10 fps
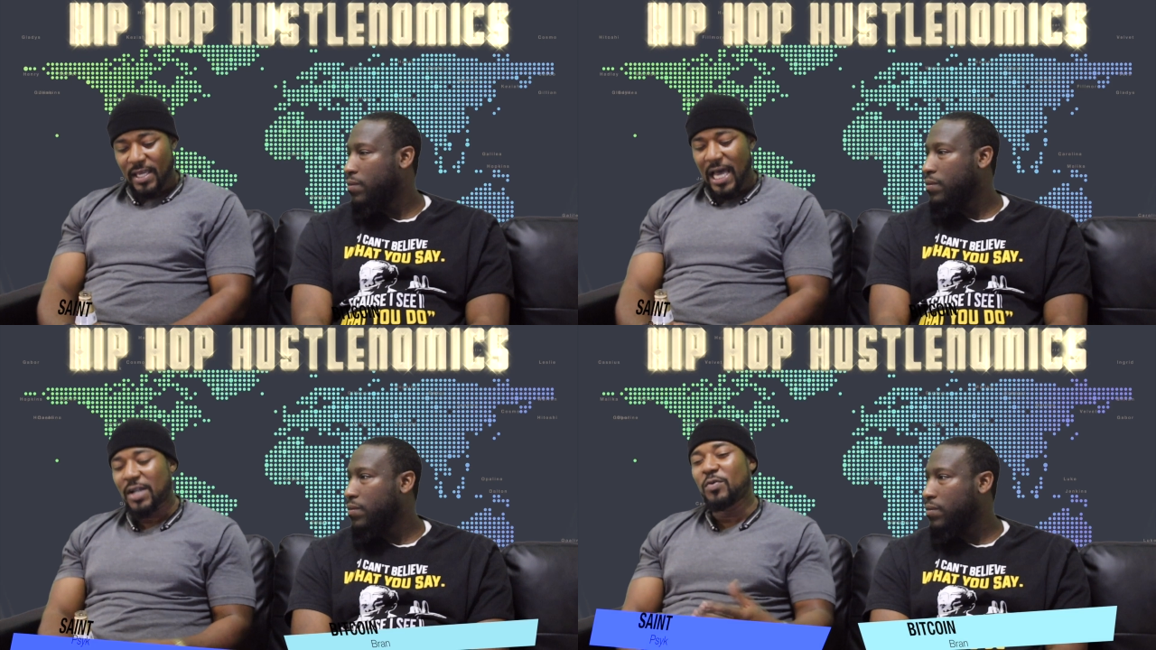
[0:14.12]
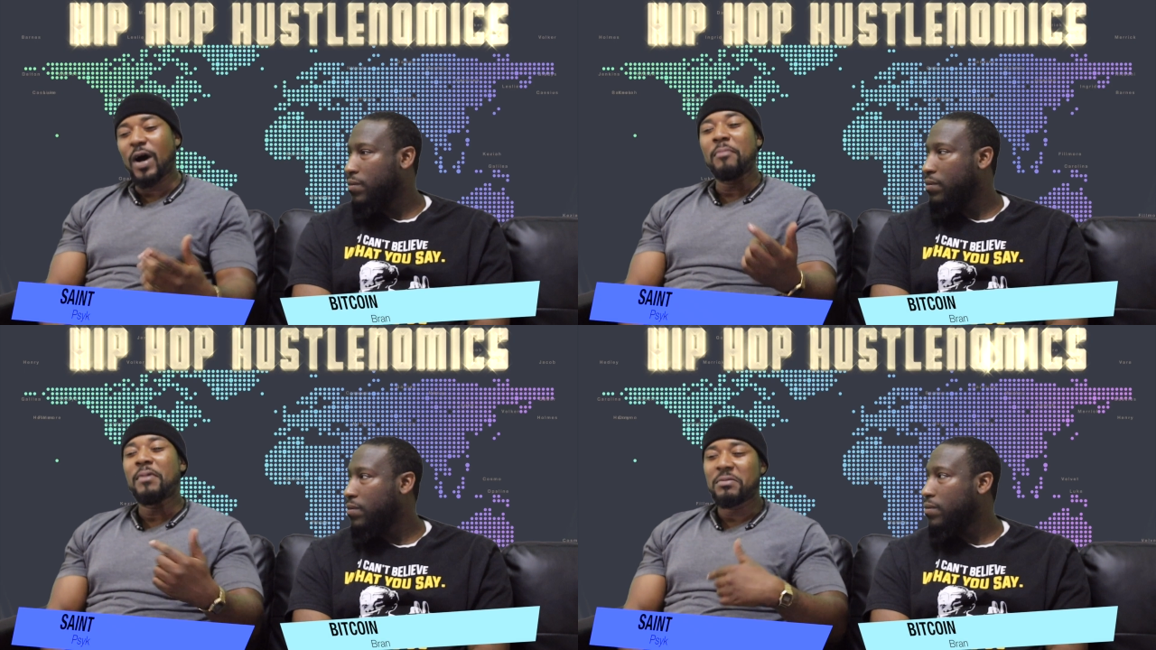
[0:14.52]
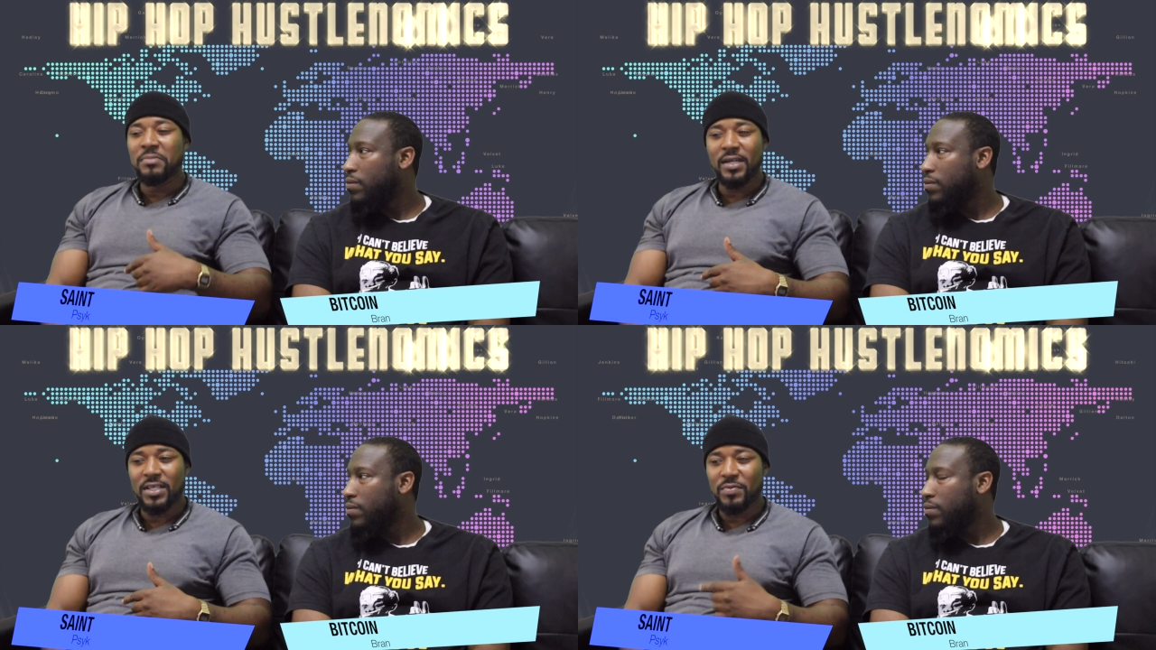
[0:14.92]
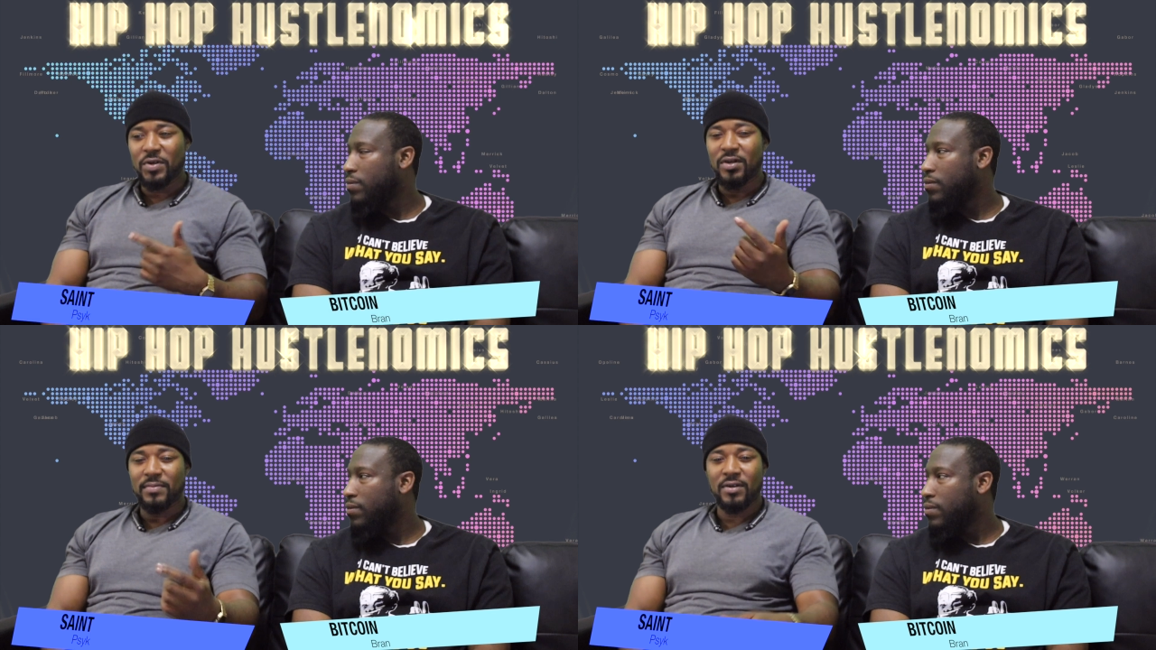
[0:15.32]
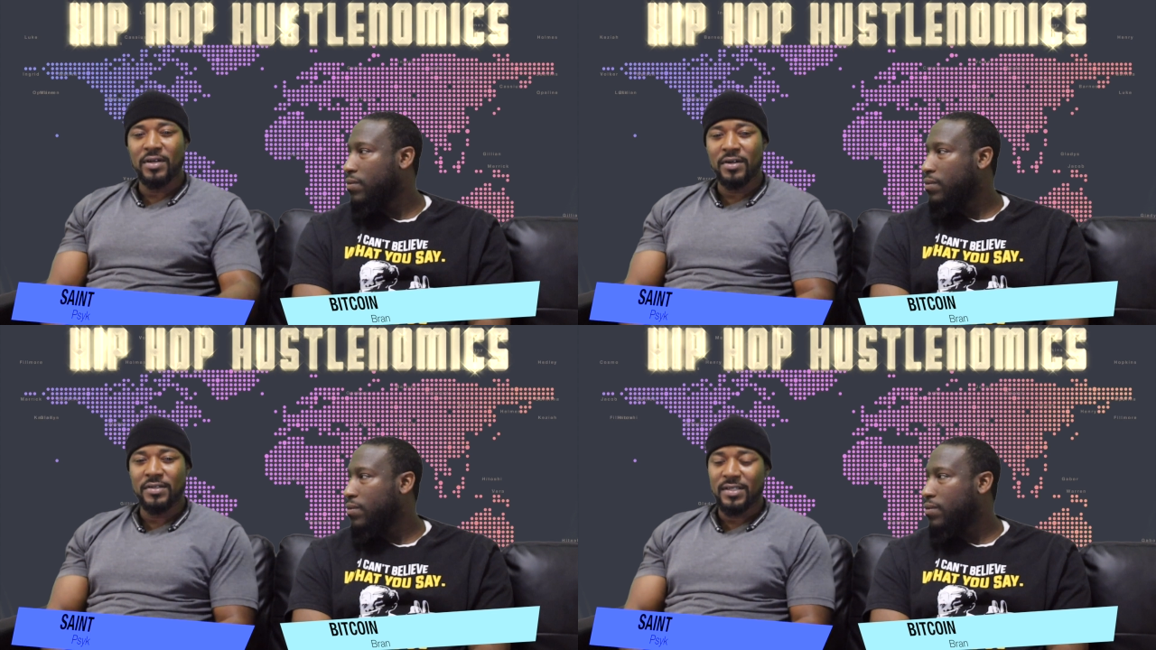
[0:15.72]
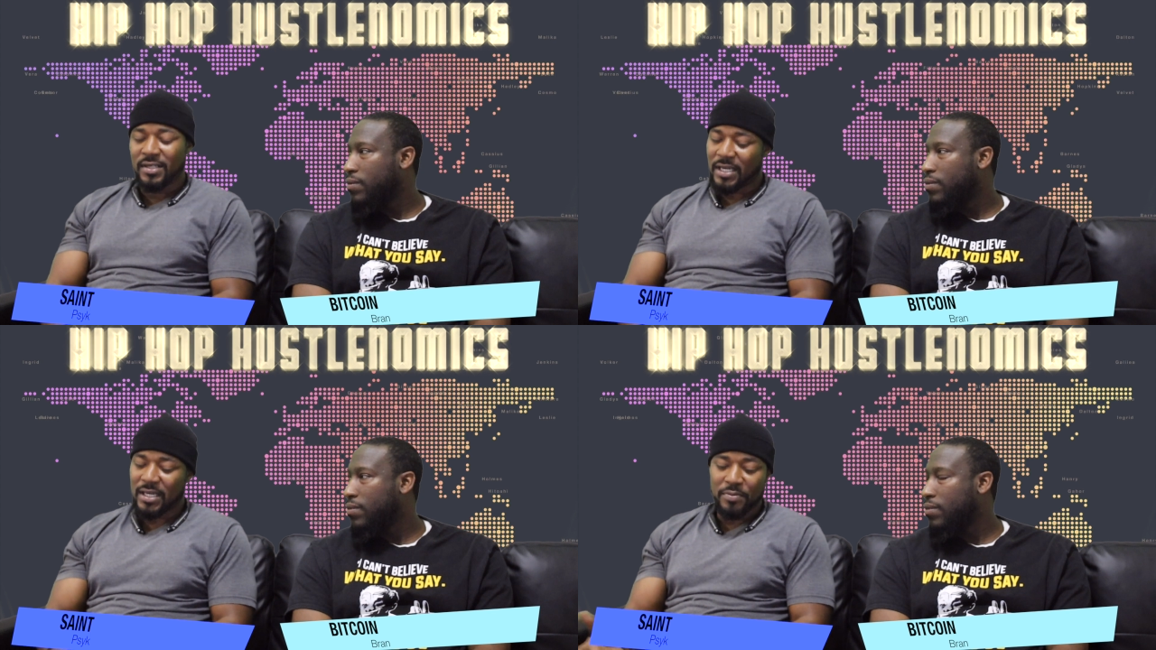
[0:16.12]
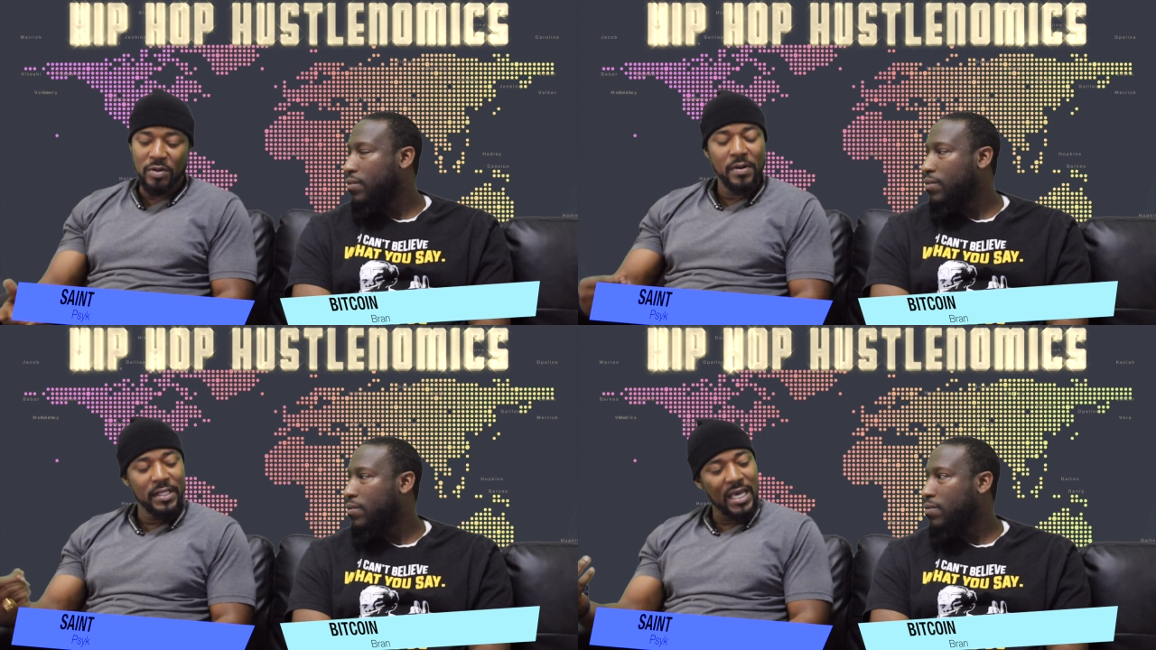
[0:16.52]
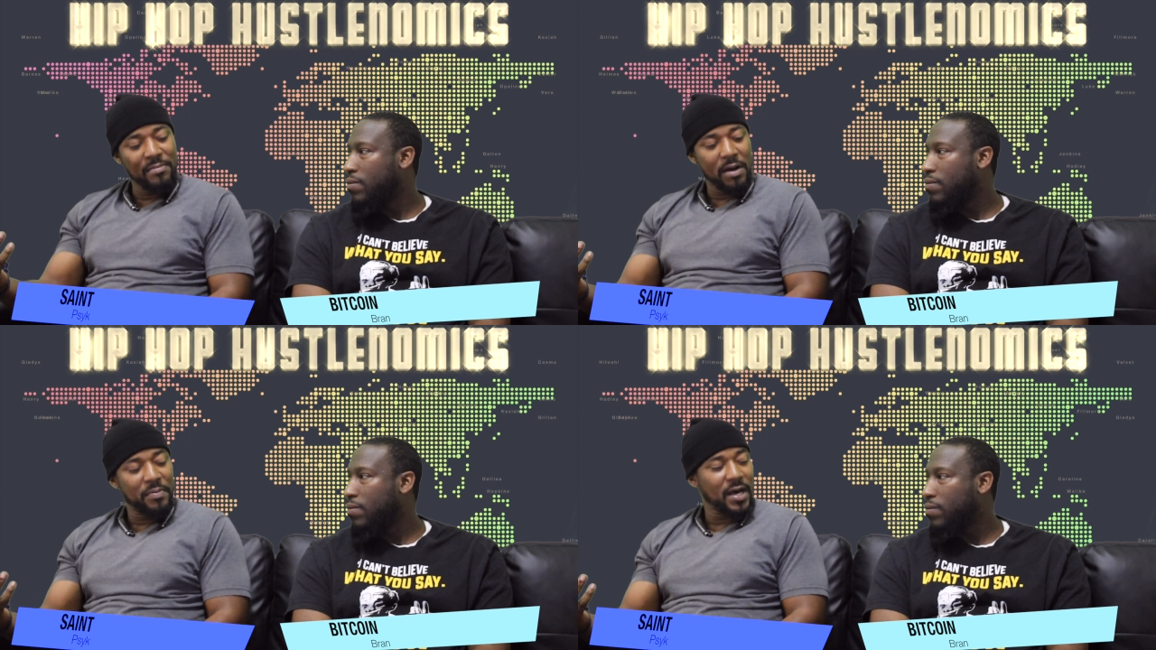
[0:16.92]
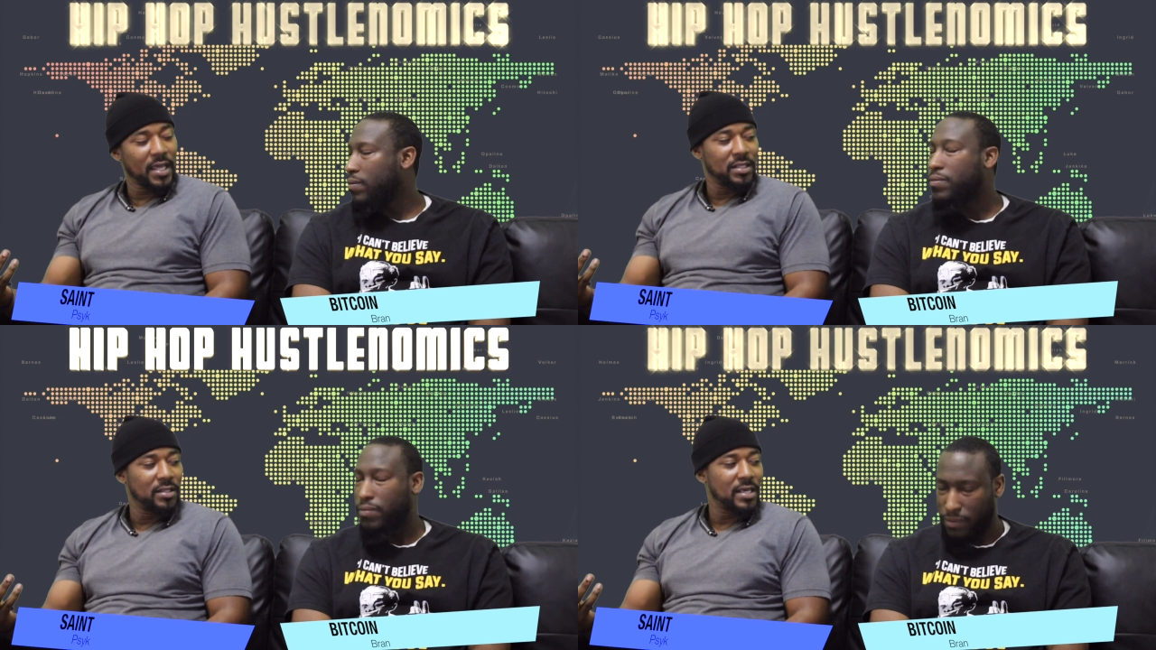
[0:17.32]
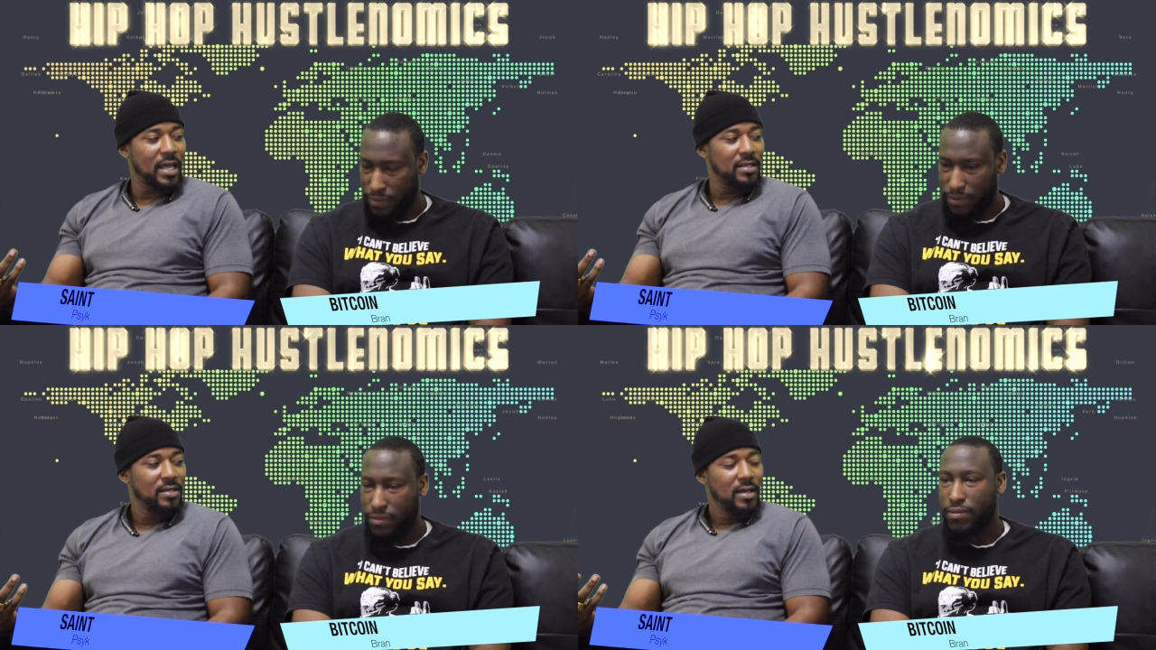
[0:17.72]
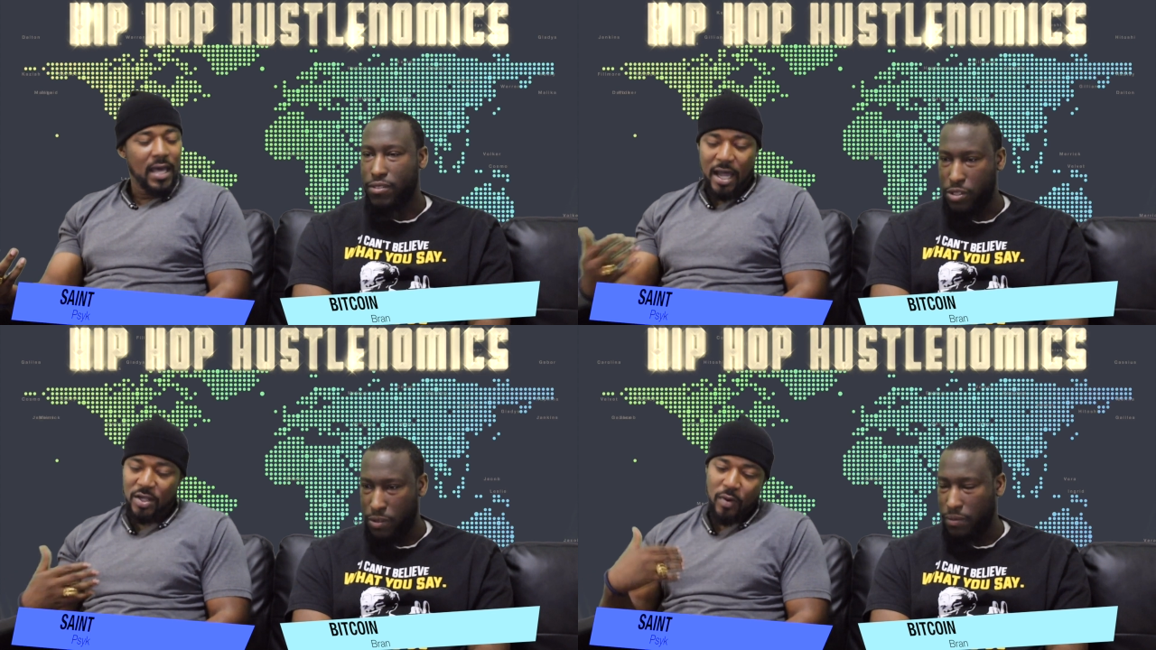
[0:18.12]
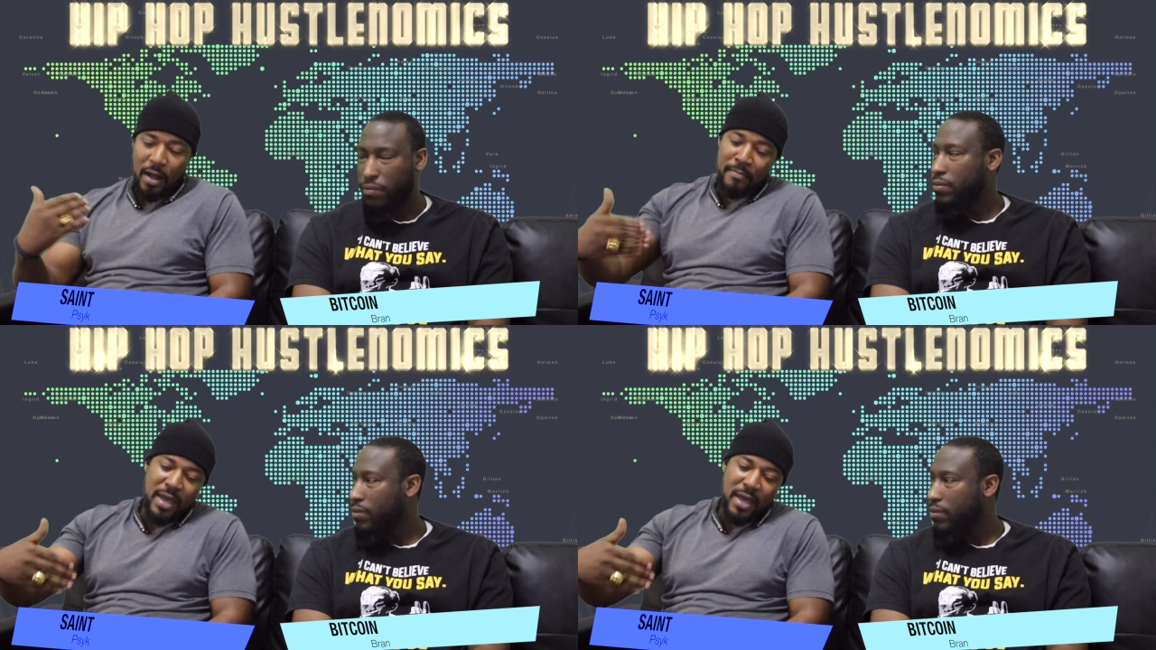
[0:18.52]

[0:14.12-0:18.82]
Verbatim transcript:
Speaker 1: how do I make money with cryptocurrency? Because I can pull money out of my pocket and look at it. How do I